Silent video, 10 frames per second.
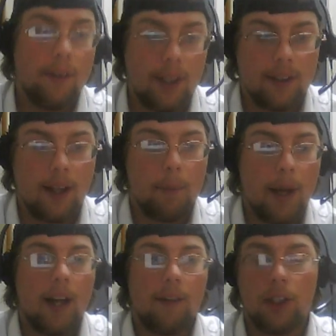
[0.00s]
That's not
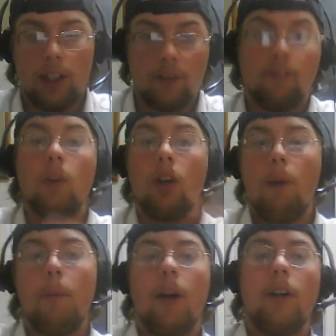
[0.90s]
bad. If you get your full
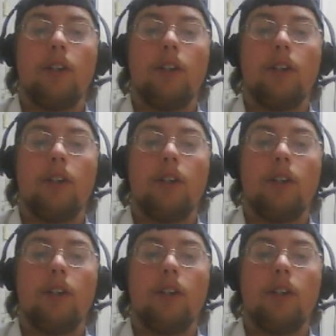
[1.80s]
combo out,